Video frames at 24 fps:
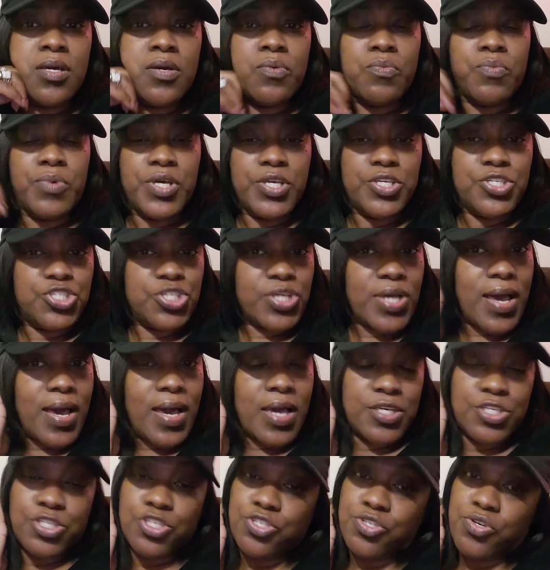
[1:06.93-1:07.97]
which
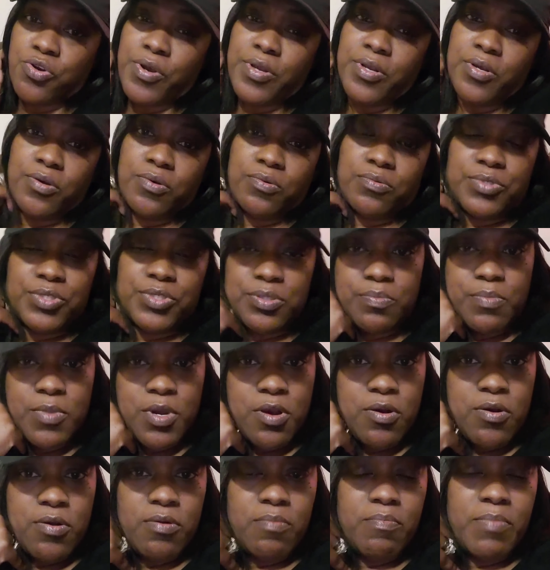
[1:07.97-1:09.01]
I start on tomorrow,